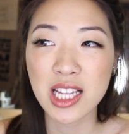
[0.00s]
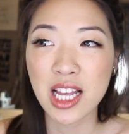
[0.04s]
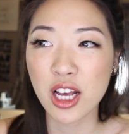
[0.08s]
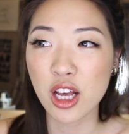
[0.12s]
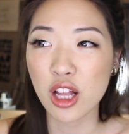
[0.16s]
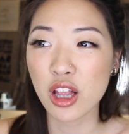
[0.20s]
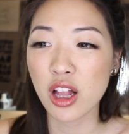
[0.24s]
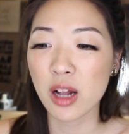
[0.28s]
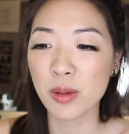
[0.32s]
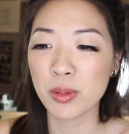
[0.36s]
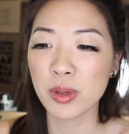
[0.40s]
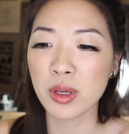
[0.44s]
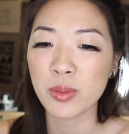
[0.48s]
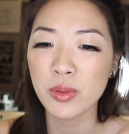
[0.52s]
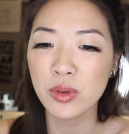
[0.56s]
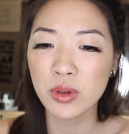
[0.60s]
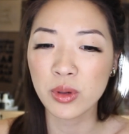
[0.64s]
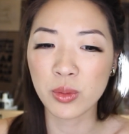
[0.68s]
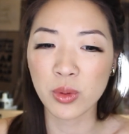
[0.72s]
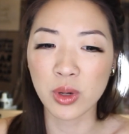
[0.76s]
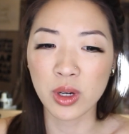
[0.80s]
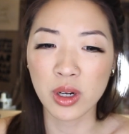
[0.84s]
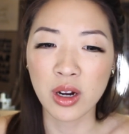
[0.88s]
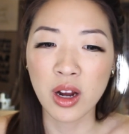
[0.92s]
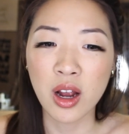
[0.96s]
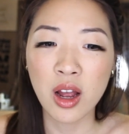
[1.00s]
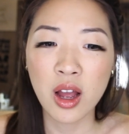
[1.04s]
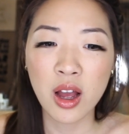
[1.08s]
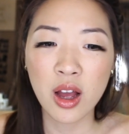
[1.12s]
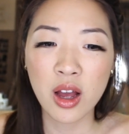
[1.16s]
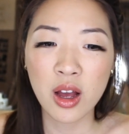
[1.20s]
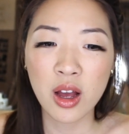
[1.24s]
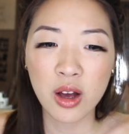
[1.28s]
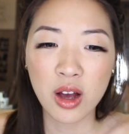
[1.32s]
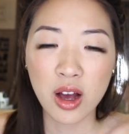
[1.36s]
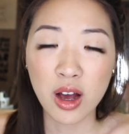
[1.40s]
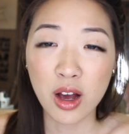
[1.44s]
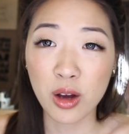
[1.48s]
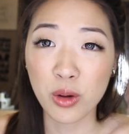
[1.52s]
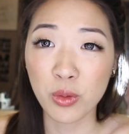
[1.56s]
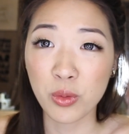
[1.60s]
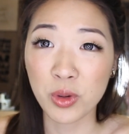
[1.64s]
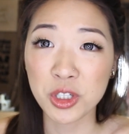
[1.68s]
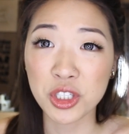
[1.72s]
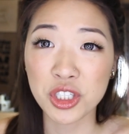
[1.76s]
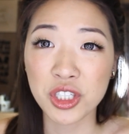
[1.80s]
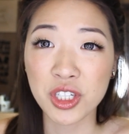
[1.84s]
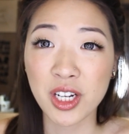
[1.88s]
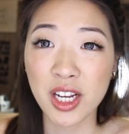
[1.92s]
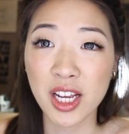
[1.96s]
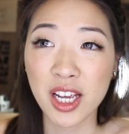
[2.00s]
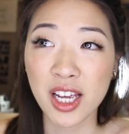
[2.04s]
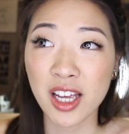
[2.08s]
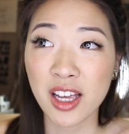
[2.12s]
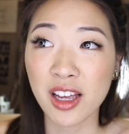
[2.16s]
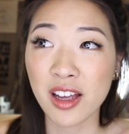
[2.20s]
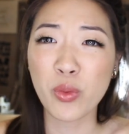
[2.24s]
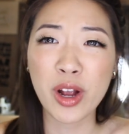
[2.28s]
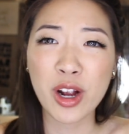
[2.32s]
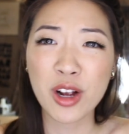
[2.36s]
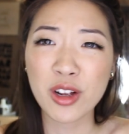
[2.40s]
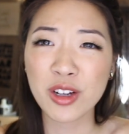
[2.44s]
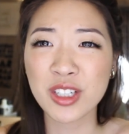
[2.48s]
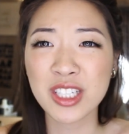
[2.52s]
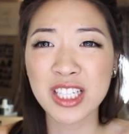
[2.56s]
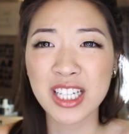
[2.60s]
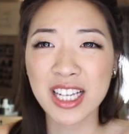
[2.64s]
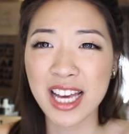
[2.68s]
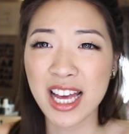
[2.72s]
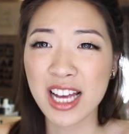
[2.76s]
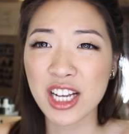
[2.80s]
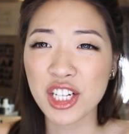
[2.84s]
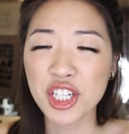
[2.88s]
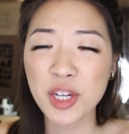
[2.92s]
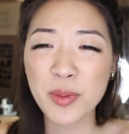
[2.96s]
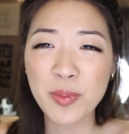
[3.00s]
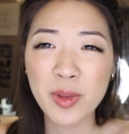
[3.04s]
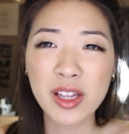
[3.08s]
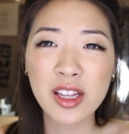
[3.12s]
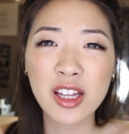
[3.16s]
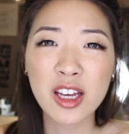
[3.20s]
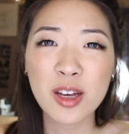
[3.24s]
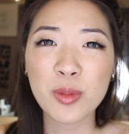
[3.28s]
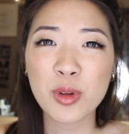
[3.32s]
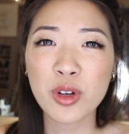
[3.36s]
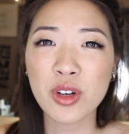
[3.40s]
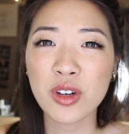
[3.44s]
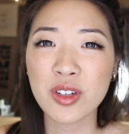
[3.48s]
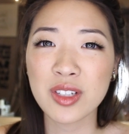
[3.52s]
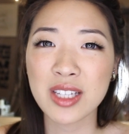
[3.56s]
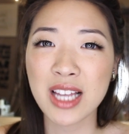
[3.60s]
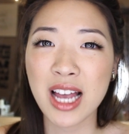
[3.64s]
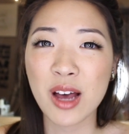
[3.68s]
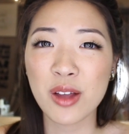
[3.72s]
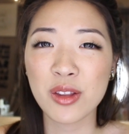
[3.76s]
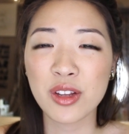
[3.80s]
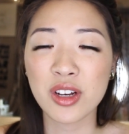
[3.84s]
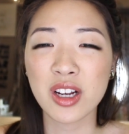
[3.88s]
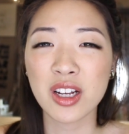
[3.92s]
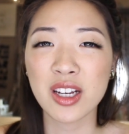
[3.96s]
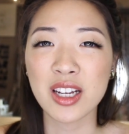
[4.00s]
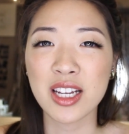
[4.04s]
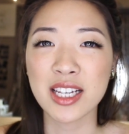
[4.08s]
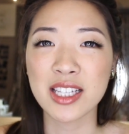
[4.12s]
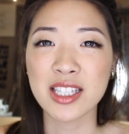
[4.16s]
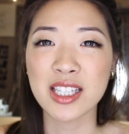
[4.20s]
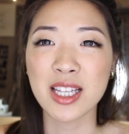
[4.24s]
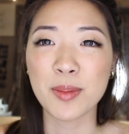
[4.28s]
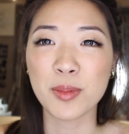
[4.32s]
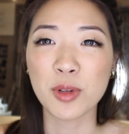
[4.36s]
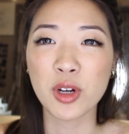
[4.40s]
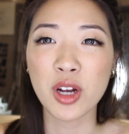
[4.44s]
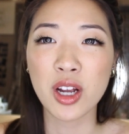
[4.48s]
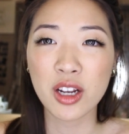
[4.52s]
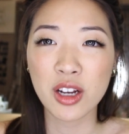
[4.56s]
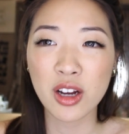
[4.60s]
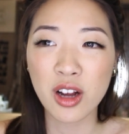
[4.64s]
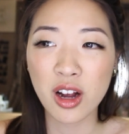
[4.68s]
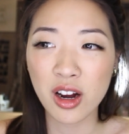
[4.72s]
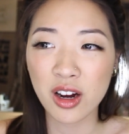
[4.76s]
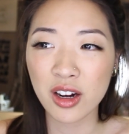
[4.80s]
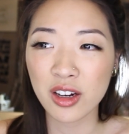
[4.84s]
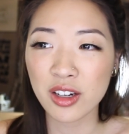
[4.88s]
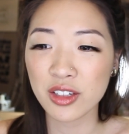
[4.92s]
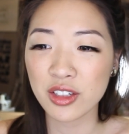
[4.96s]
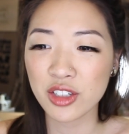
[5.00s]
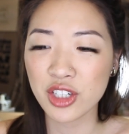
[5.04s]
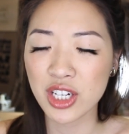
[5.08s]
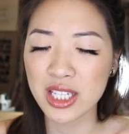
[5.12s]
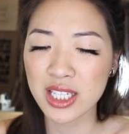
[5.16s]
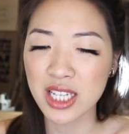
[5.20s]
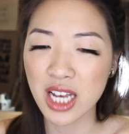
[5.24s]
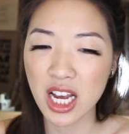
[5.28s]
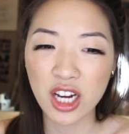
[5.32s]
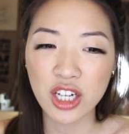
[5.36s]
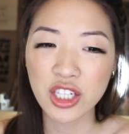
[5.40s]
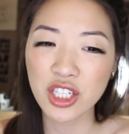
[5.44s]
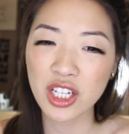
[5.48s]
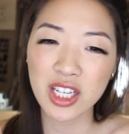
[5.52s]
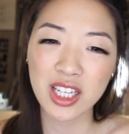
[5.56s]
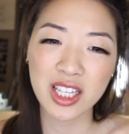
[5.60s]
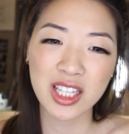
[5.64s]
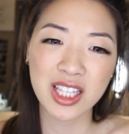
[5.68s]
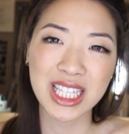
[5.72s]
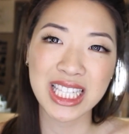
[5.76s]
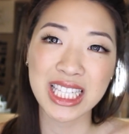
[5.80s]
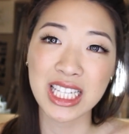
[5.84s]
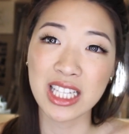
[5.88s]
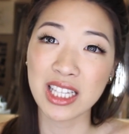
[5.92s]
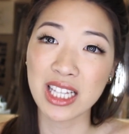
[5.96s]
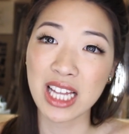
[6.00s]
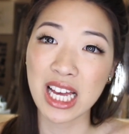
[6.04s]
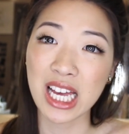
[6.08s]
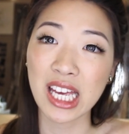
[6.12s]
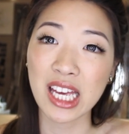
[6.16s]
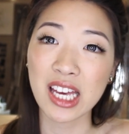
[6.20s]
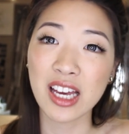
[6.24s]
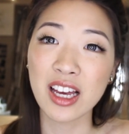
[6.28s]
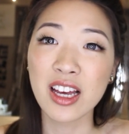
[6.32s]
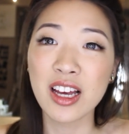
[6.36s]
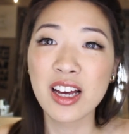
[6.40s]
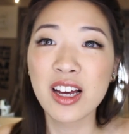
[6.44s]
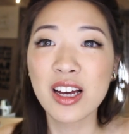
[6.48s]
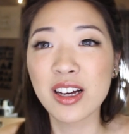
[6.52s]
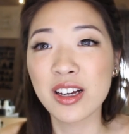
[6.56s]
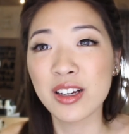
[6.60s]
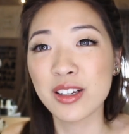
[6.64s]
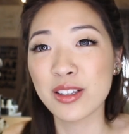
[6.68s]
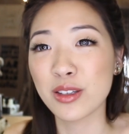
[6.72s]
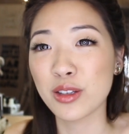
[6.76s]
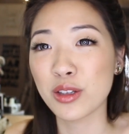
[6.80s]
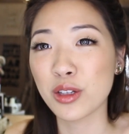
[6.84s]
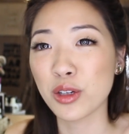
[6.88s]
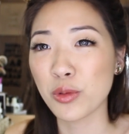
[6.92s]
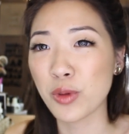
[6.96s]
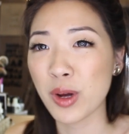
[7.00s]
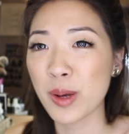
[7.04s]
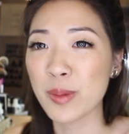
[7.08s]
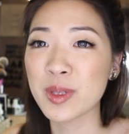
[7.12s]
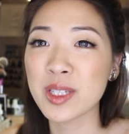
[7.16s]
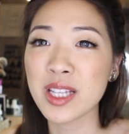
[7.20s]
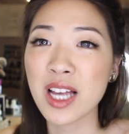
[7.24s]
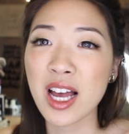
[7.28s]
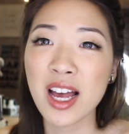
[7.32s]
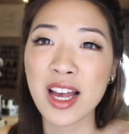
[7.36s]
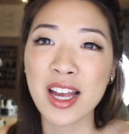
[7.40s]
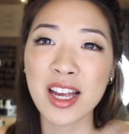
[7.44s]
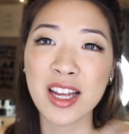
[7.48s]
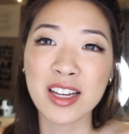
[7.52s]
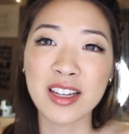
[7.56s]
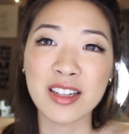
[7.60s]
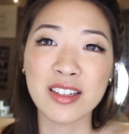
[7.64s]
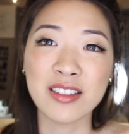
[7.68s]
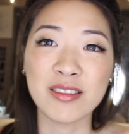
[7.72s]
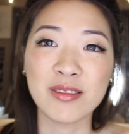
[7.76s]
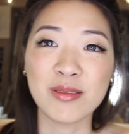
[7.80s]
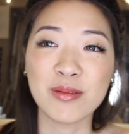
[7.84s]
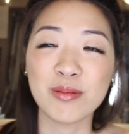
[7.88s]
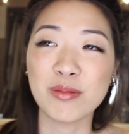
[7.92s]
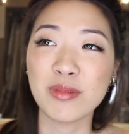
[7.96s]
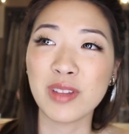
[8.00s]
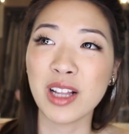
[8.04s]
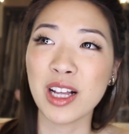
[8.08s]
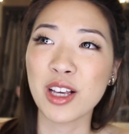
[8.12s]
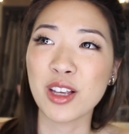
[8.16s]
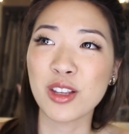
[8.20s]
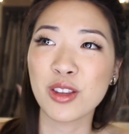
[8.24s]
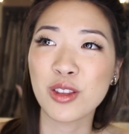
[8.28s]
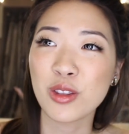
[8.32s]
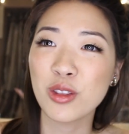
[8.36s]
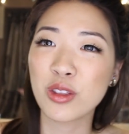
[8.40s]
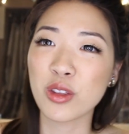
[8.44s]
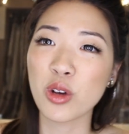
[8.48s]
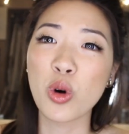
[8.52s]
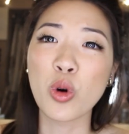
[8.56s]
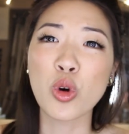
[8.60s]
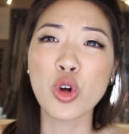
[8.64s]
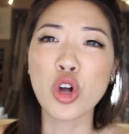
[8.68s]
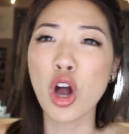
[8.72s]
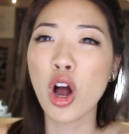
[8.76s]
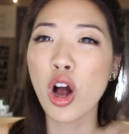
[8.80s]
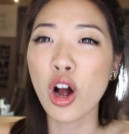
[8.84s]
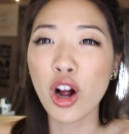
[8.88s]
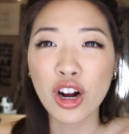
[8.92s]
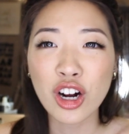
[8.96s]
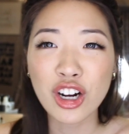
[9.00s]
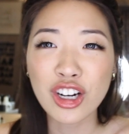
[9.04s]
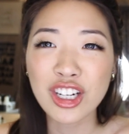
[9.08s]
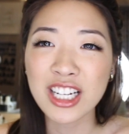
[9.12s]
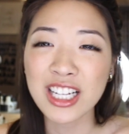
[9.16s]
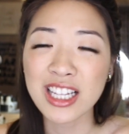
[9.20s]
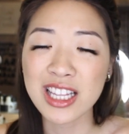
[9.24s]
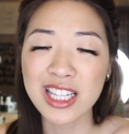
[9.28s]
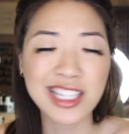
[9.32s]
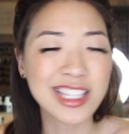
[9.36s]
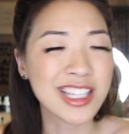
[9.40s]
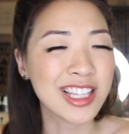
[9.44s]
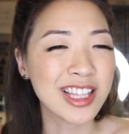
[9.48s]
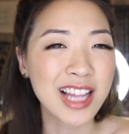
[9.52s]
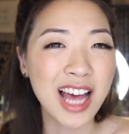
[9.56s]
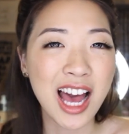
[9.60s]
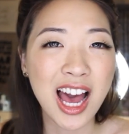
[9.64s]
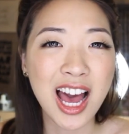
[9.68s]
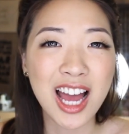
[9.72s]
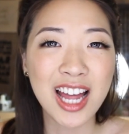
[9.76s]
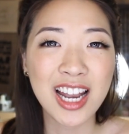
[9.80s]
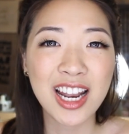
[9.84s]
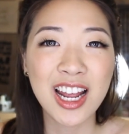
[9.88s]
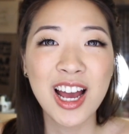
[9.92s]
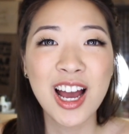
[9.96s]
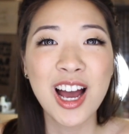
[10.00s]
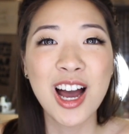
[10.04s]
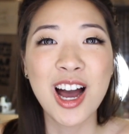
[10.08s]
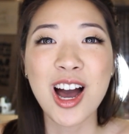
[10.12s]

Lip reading: Like a lot of people were wondering where to get shipping labels, how they're going to accept credit card transactions, and like their website, and like the whole cart and this and that,